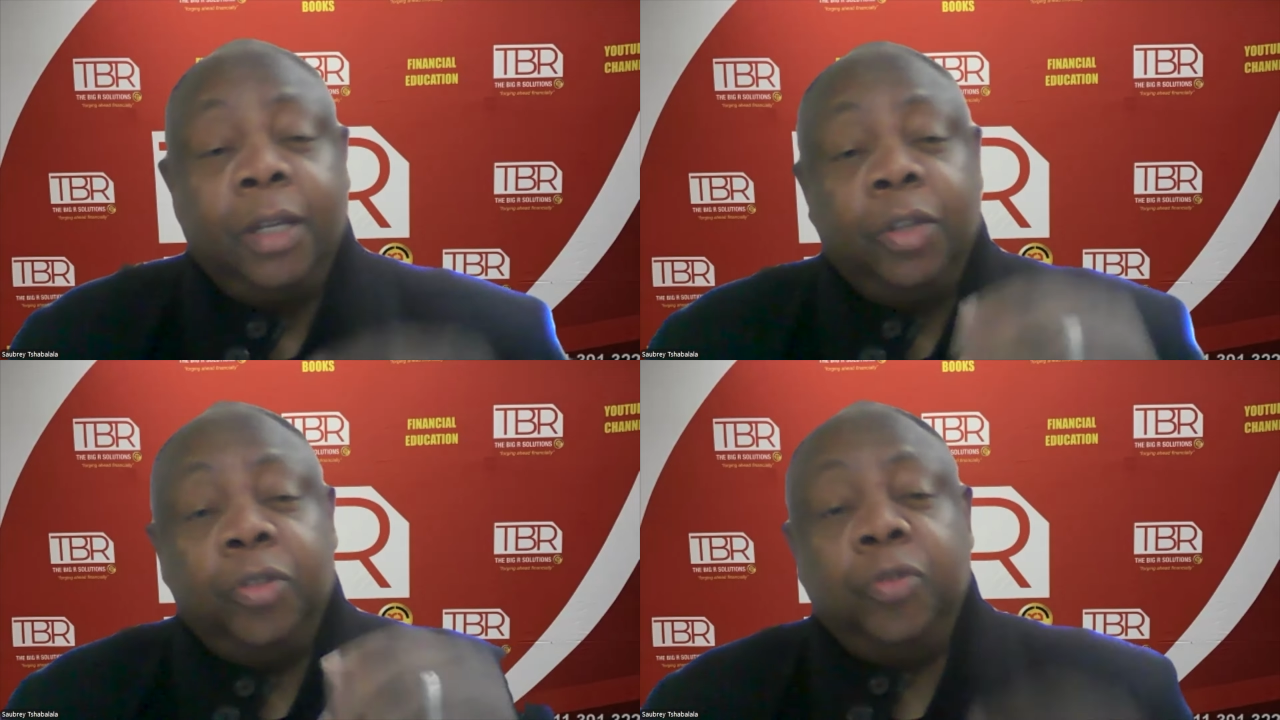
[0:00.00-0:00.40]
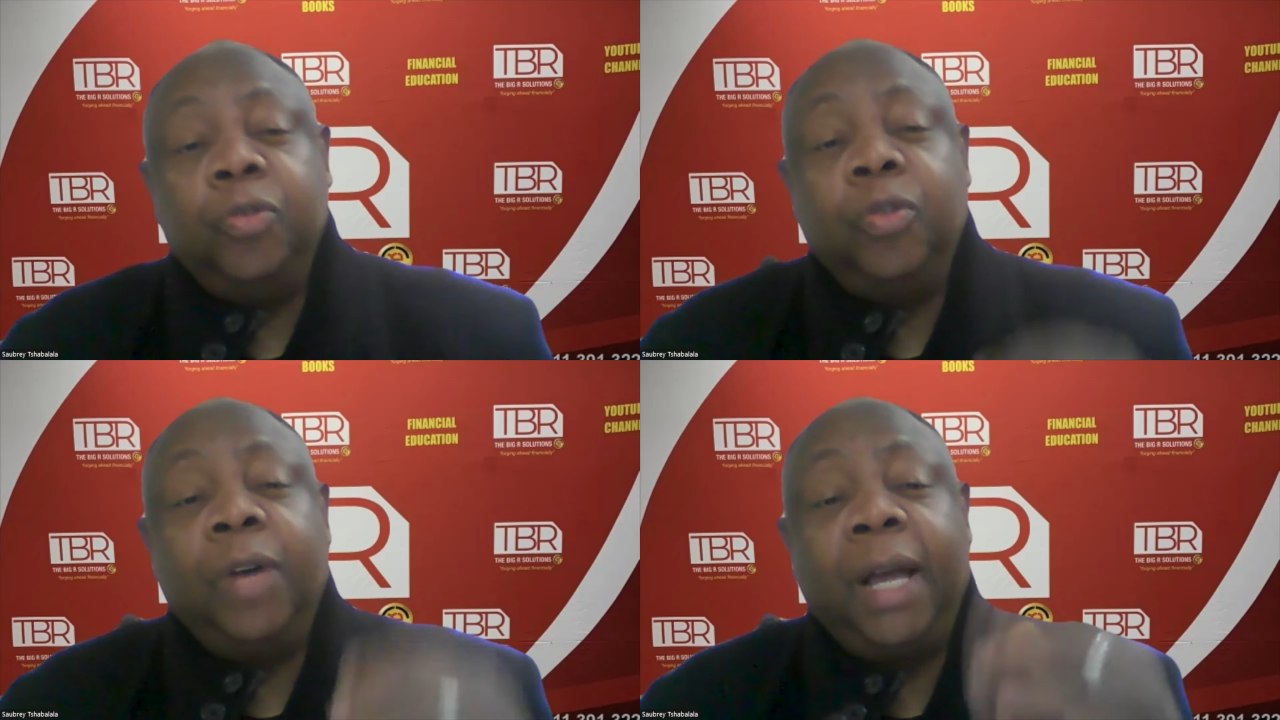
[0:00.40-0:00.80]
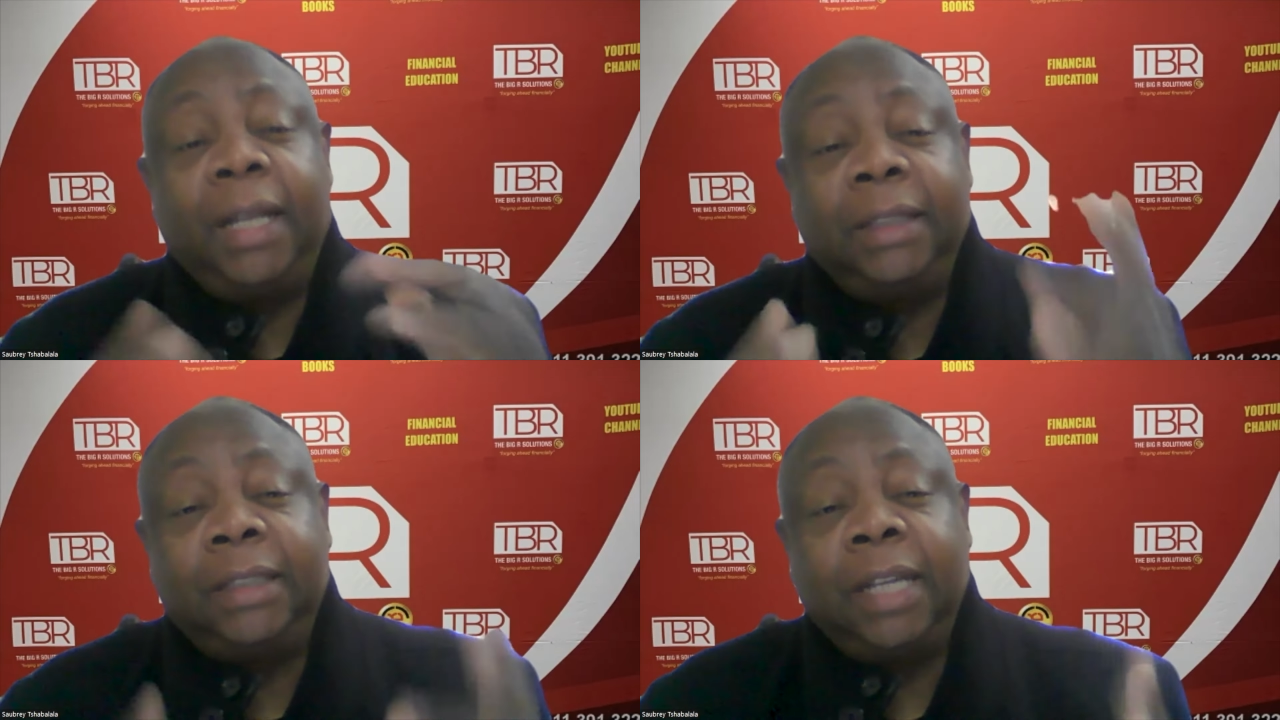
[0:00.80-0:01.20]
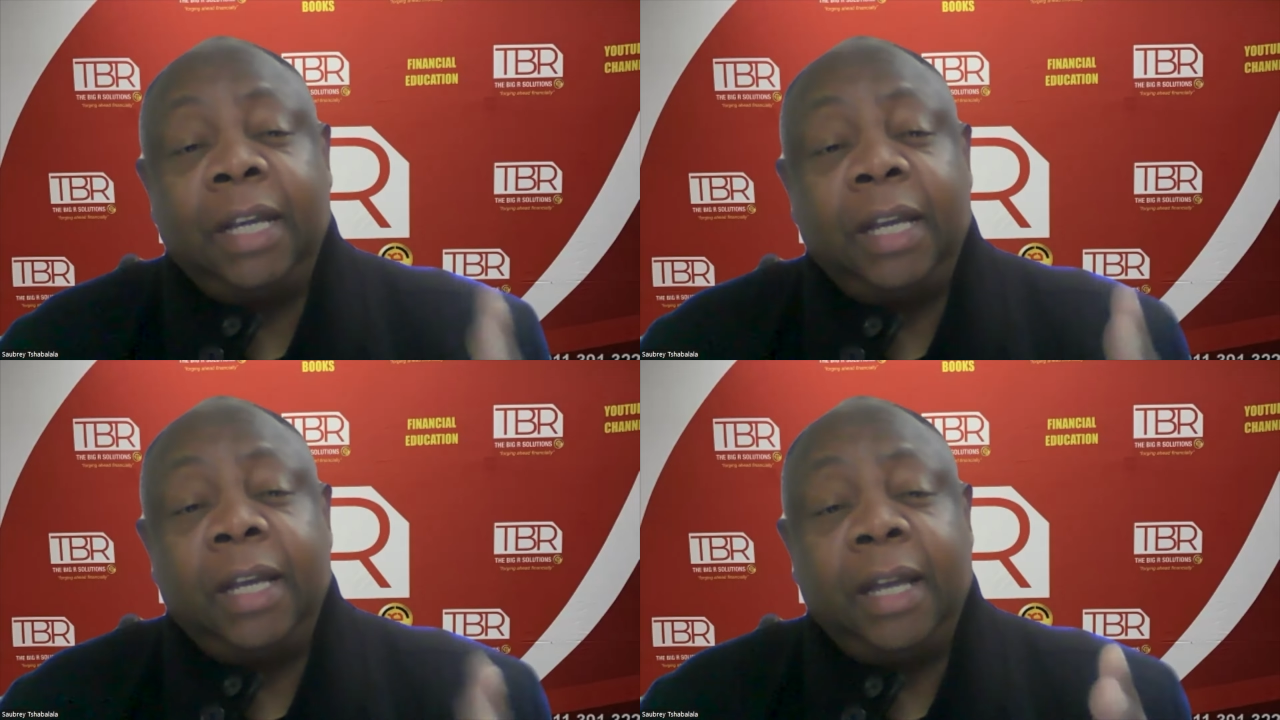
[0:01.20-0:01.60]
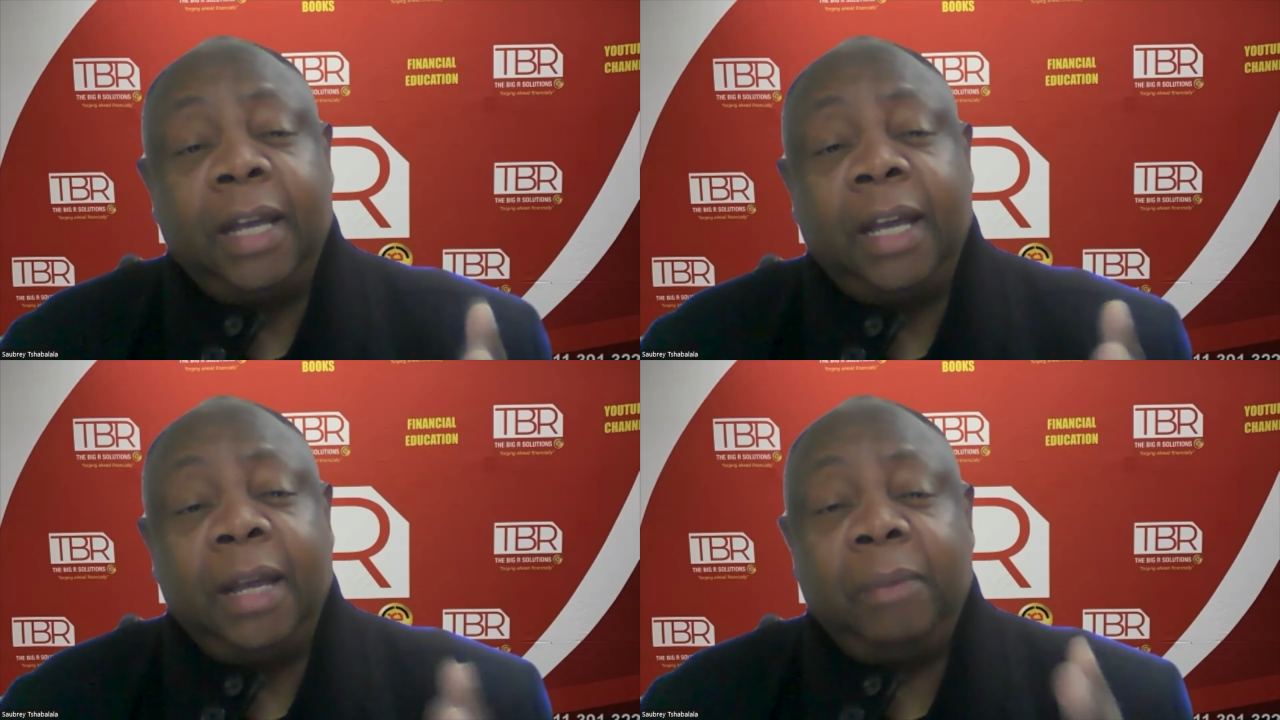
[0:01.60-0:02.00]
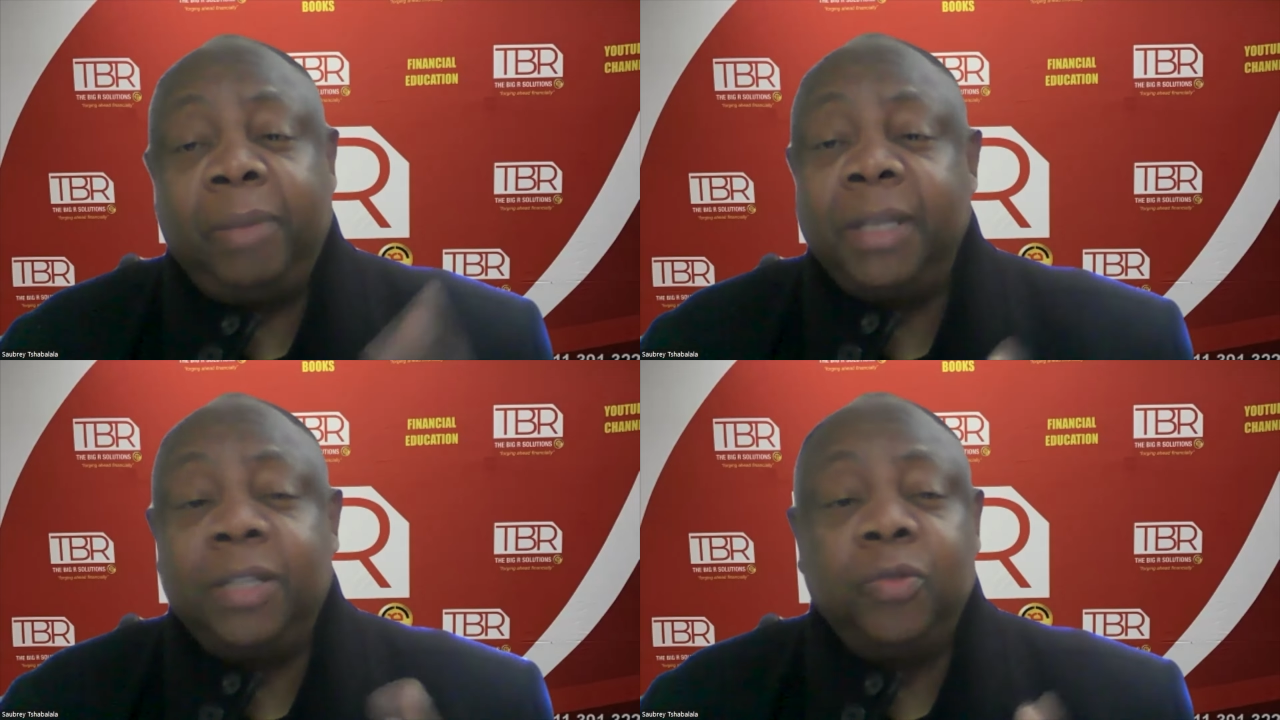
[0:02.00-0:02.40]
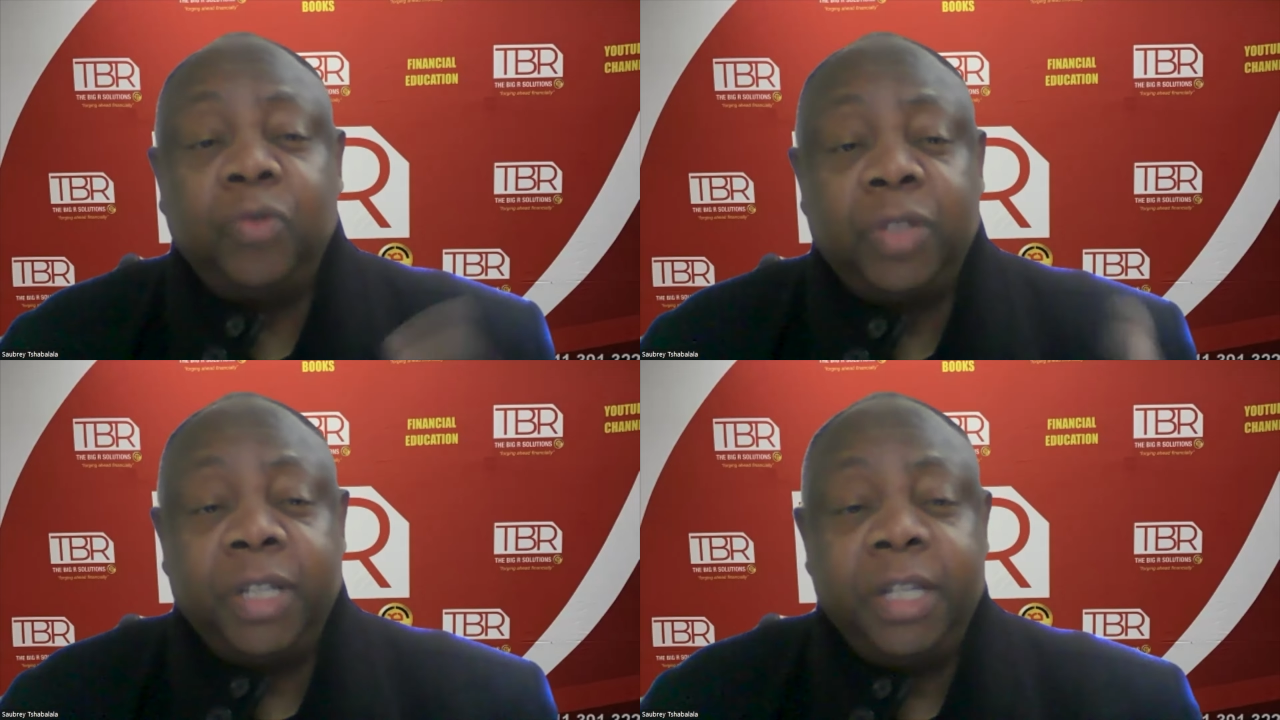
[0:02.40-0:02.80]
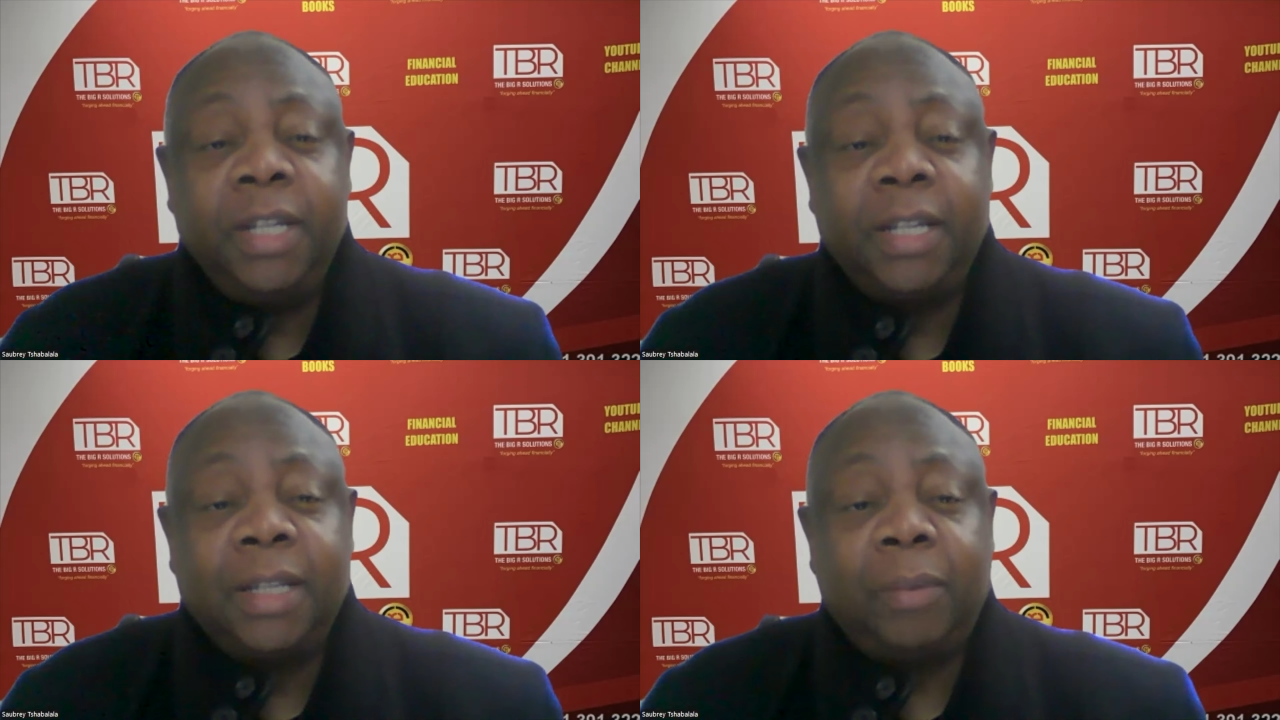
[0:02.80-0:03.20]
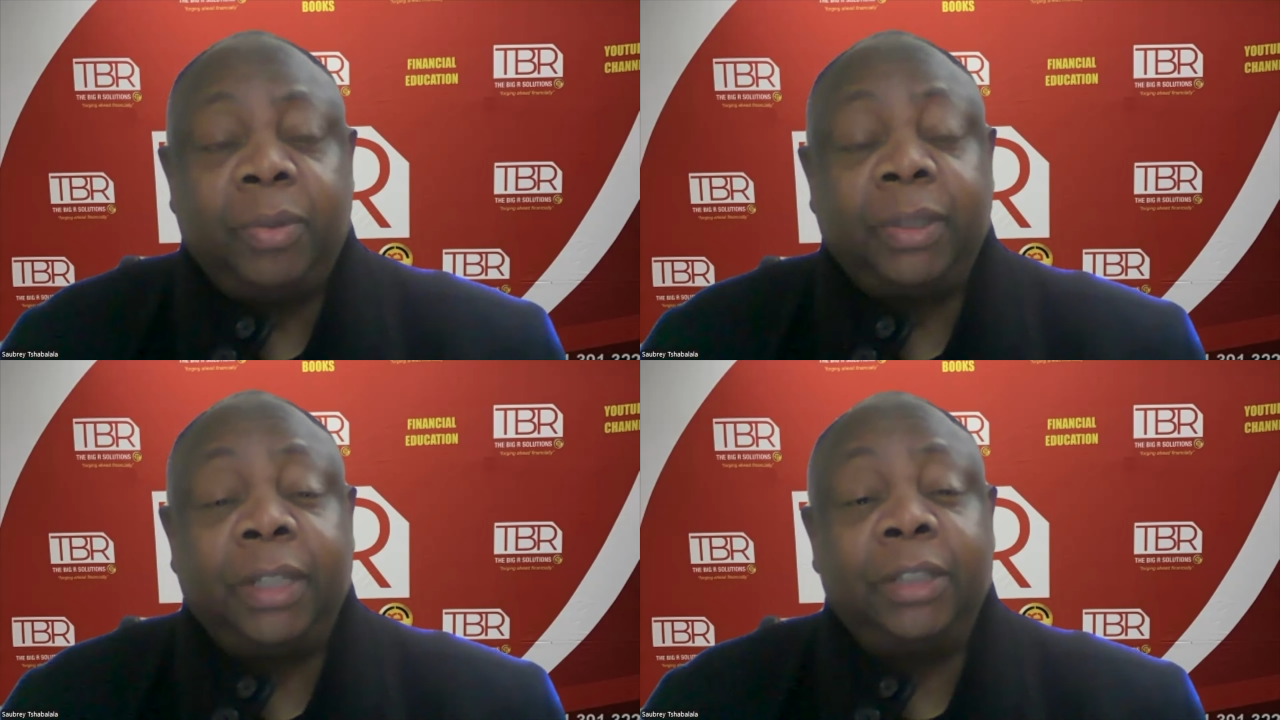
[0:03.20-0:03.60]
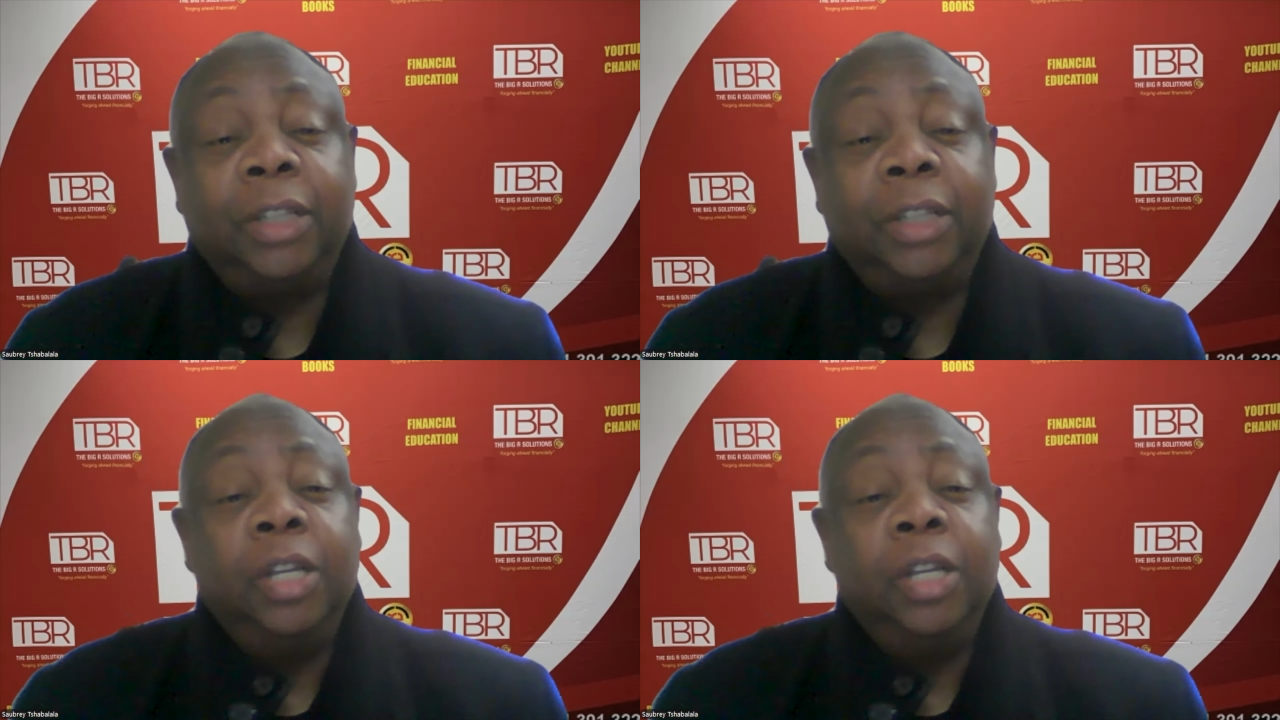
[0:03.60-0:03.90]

You, as the person who's leading the supporters,